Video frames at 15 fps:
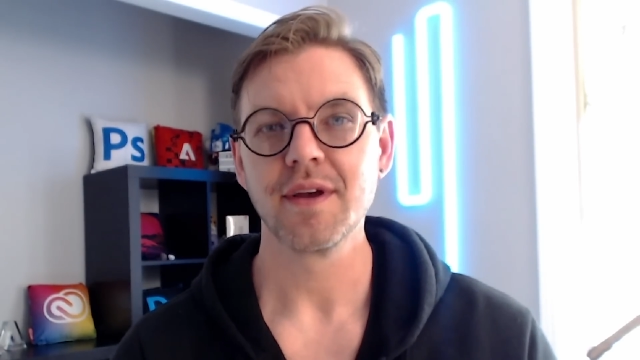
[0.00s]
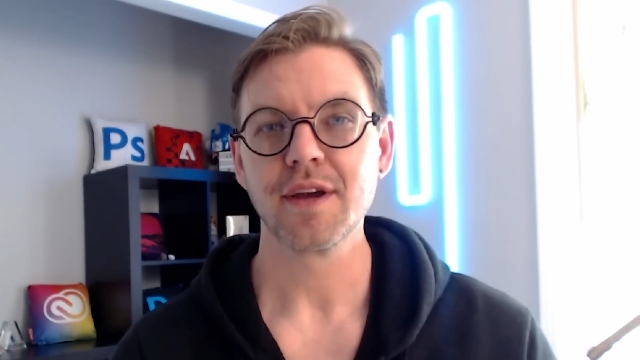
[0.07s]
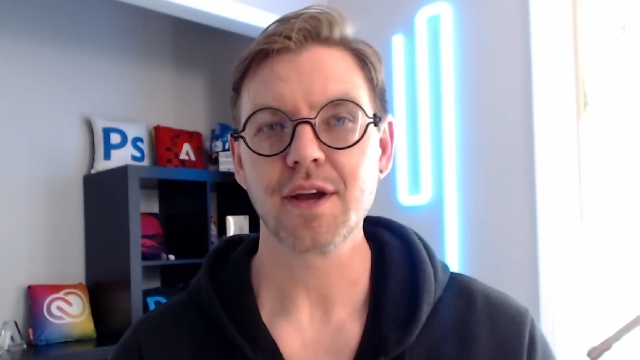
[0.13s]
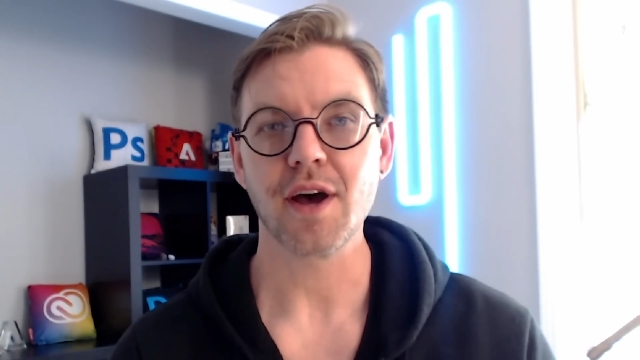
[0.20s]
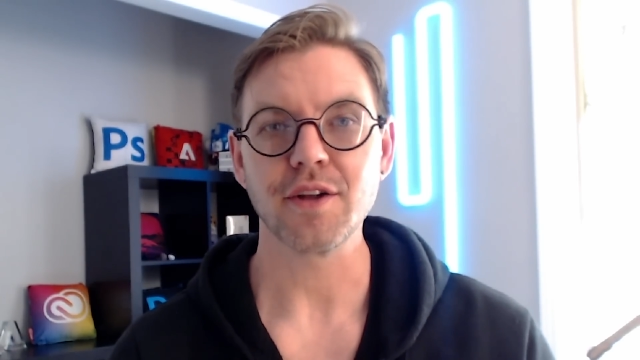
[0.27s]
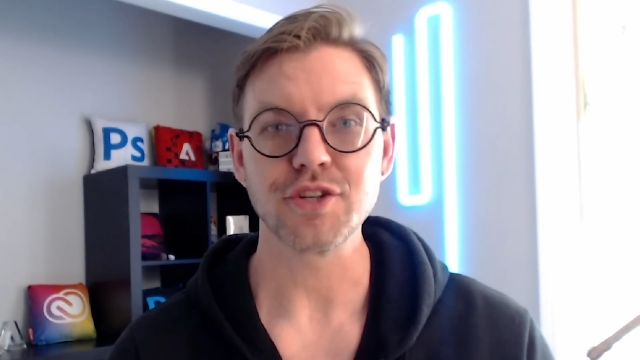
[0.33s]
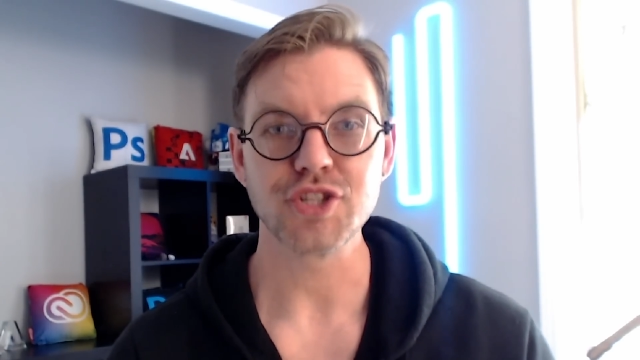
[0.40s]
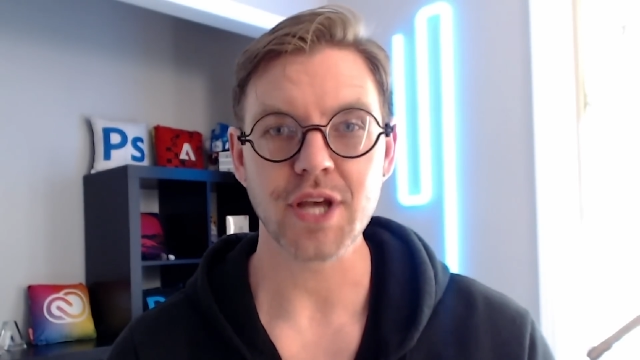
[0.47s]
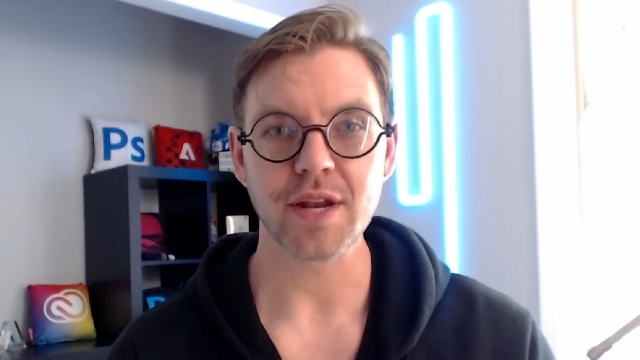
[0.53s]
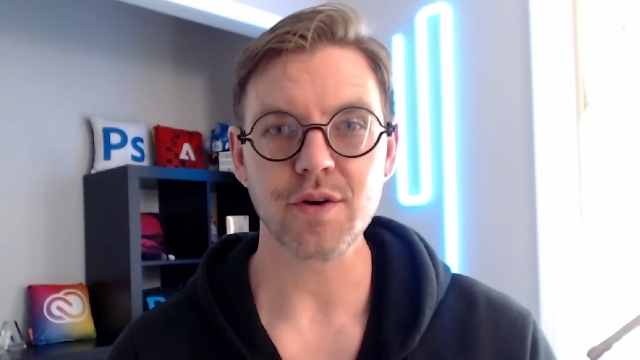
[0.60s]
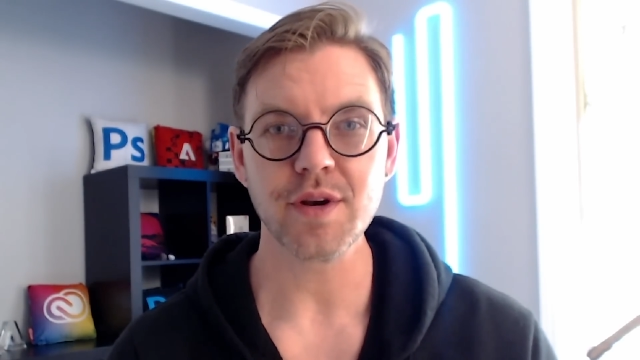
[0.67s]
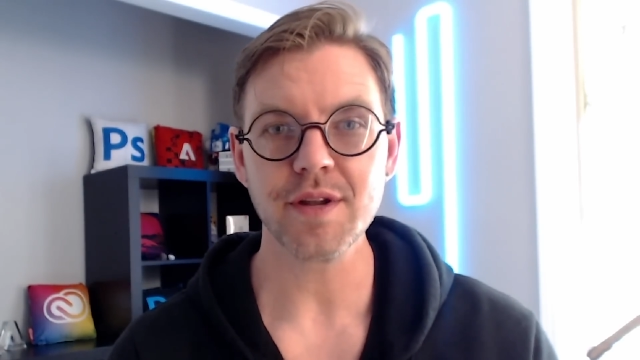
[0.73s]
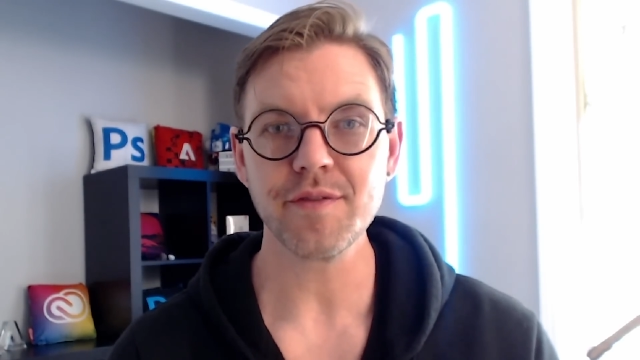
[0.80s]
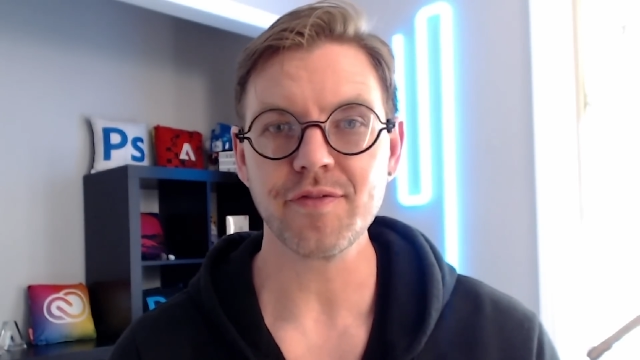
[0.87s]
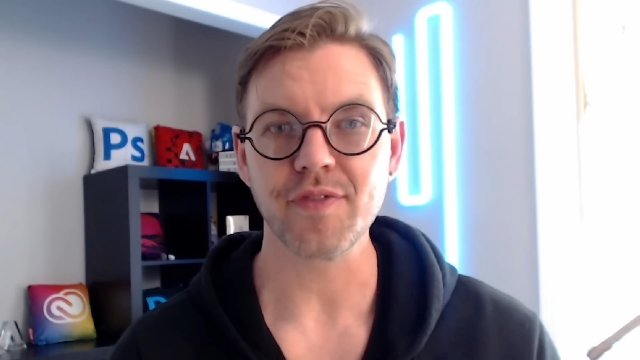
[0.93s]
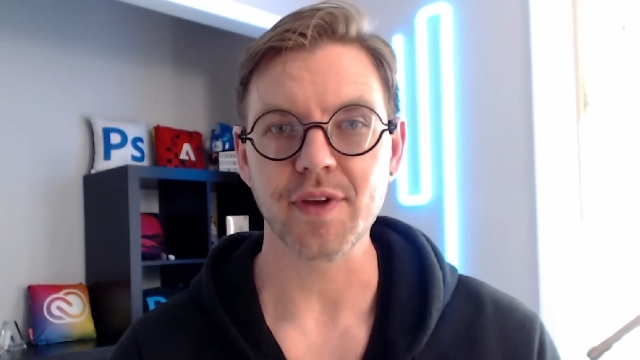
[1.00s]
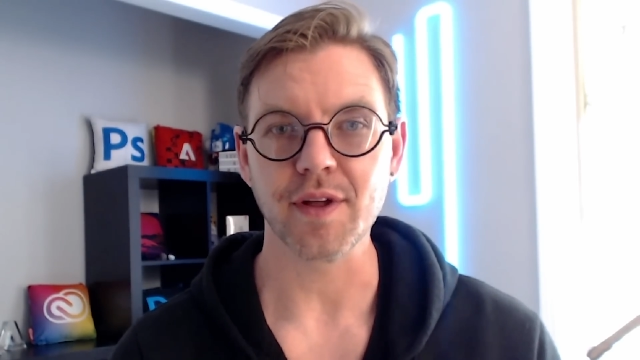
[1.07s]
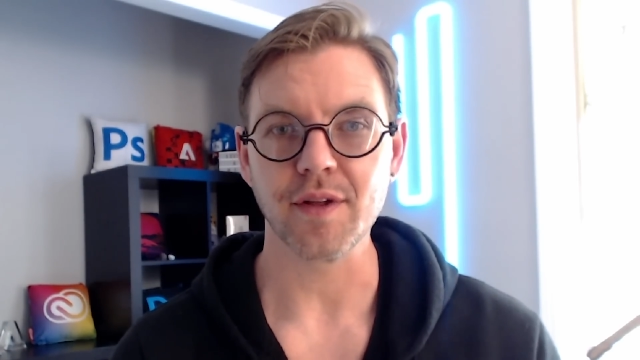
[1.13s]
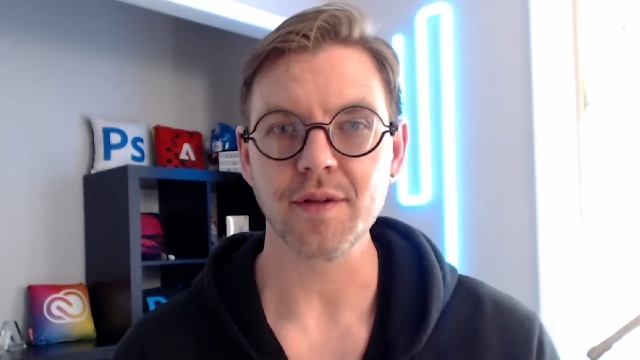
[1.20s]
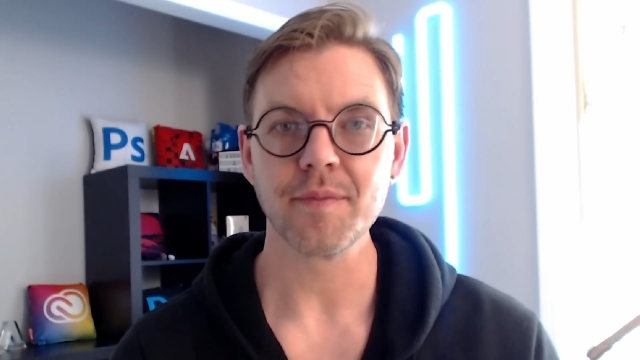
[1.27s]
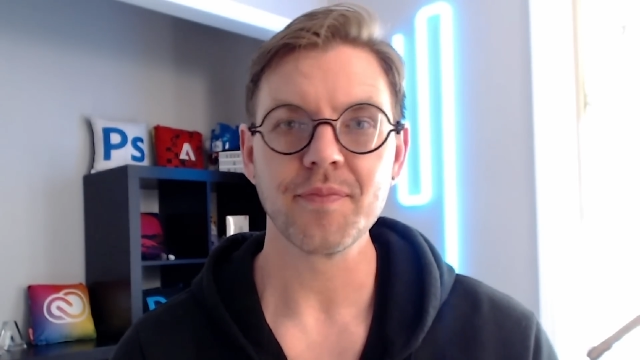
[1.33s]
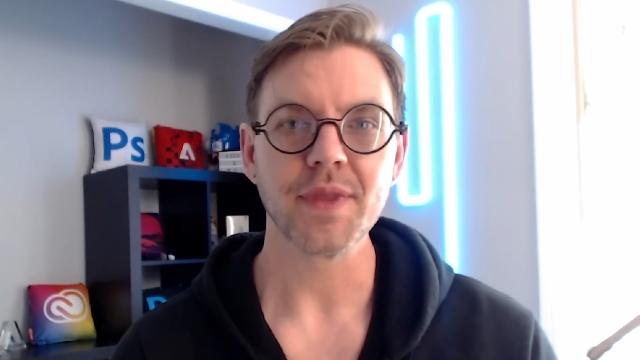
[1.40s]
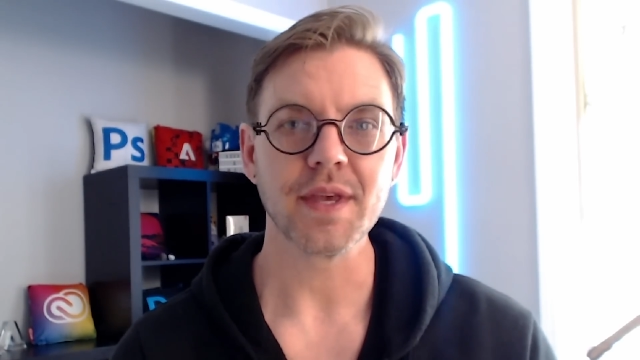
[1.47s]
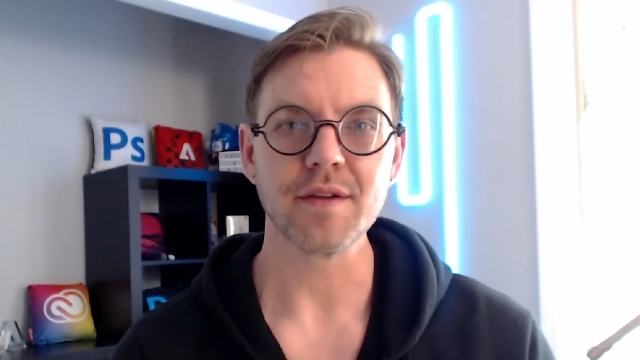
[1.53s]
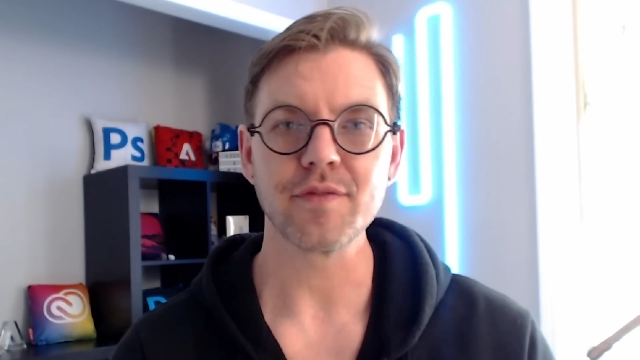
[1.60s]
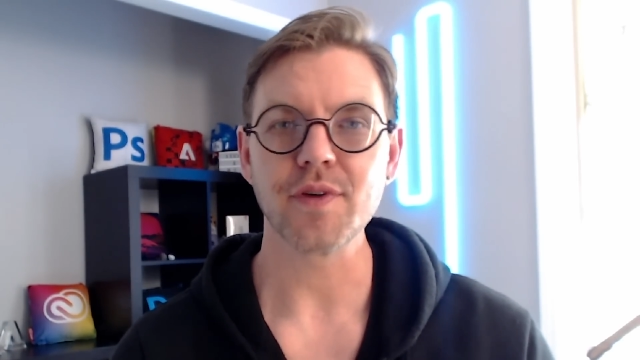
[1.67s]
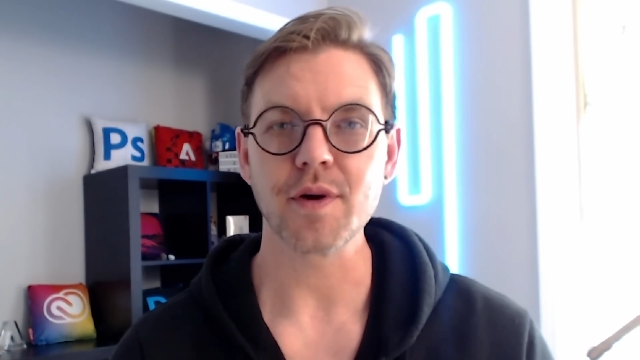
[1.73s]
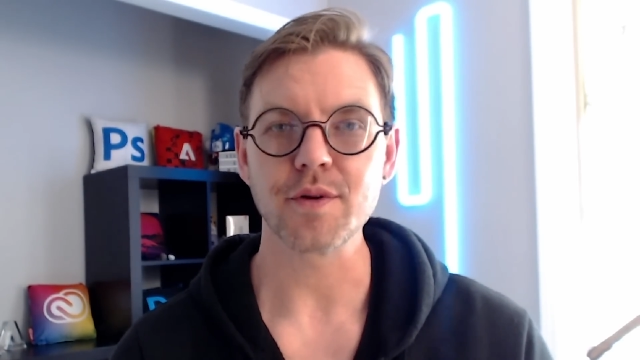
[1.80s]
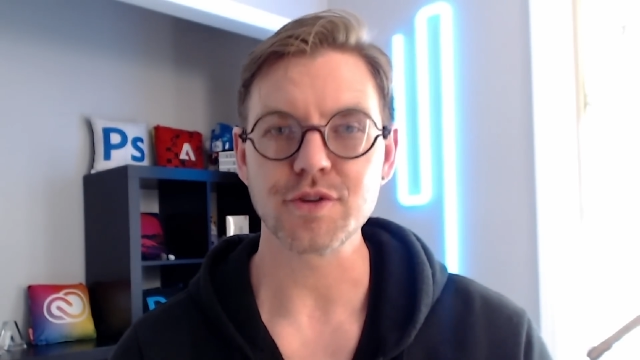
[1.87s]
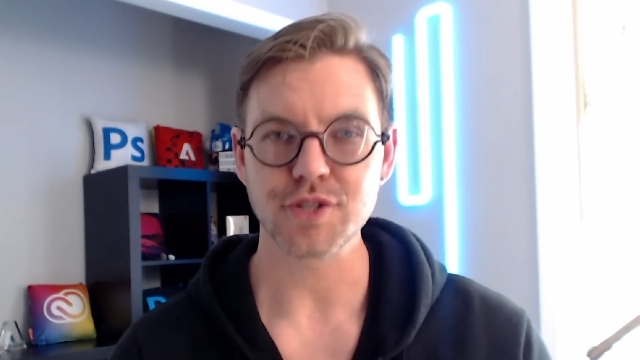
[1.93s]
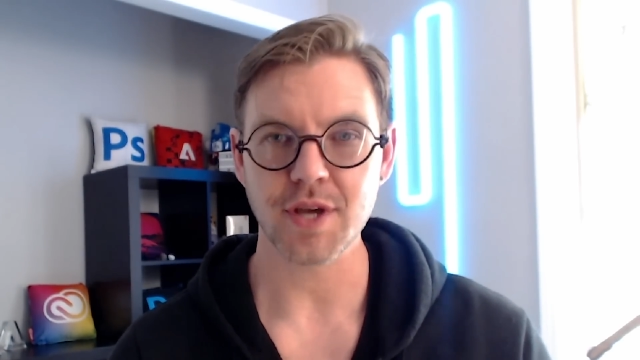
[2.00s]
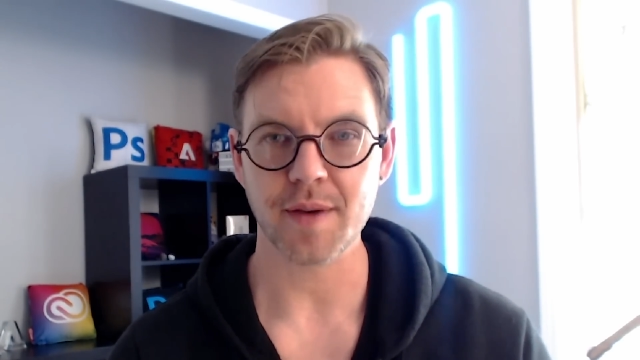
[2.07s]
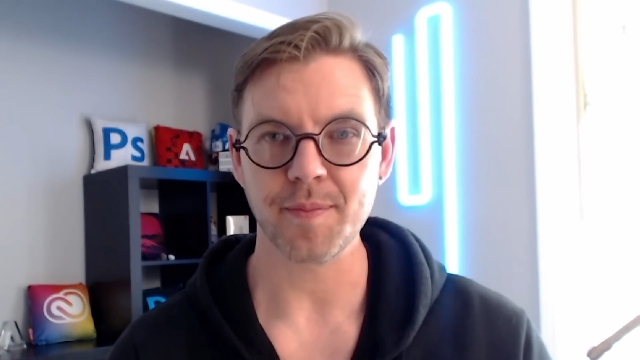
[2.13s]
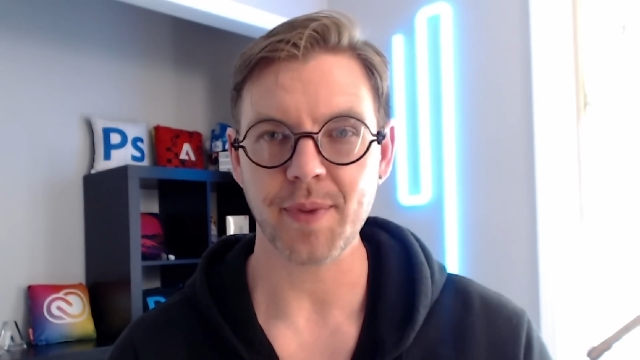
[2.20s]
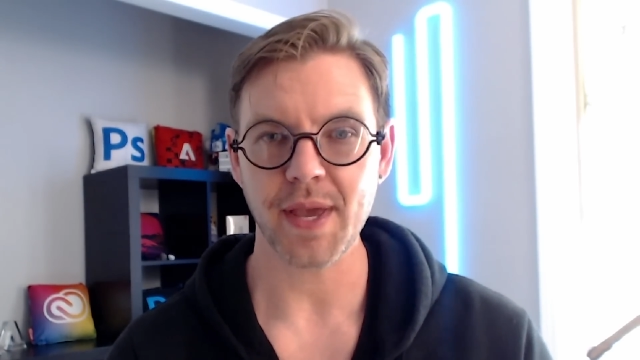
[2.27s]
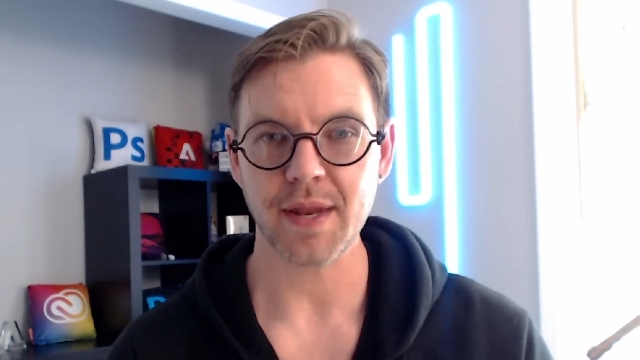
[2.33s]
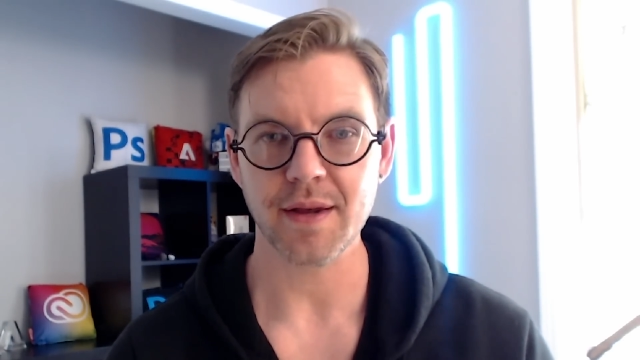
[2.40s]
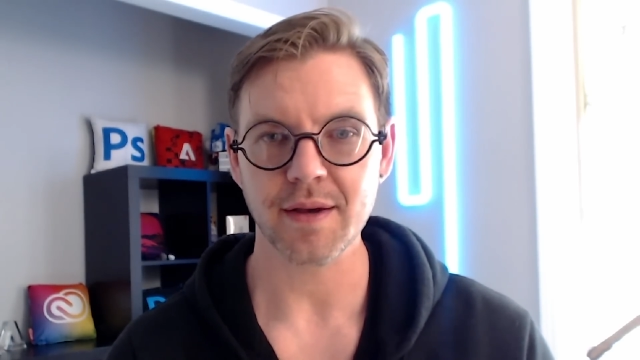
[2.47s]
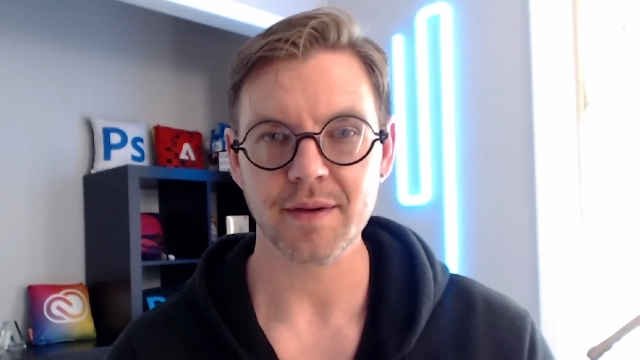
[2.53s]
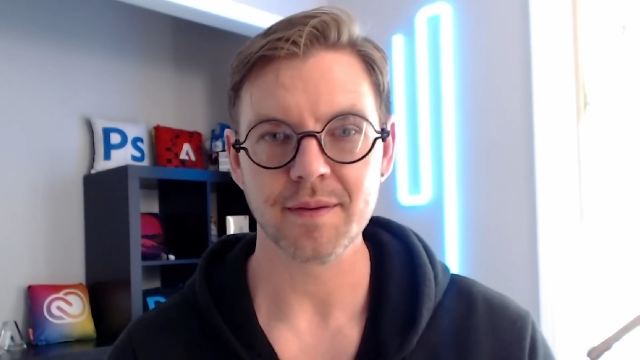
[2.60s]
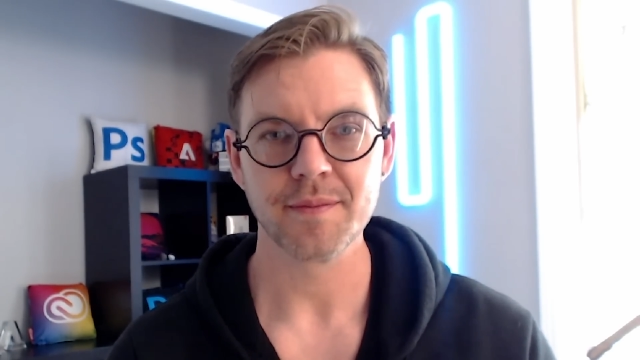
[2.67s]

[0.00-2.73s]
called Generative Fill in Photoshop Beta.